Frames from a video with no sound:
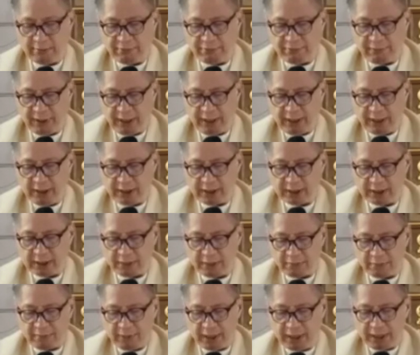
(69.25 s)
face
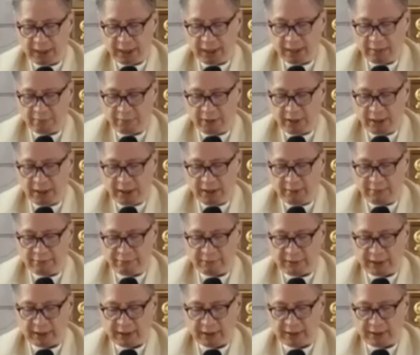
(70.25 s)
of my heavenly
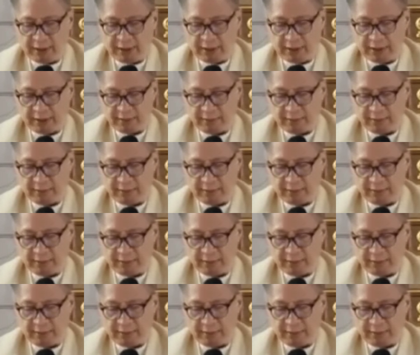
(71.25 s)
Father.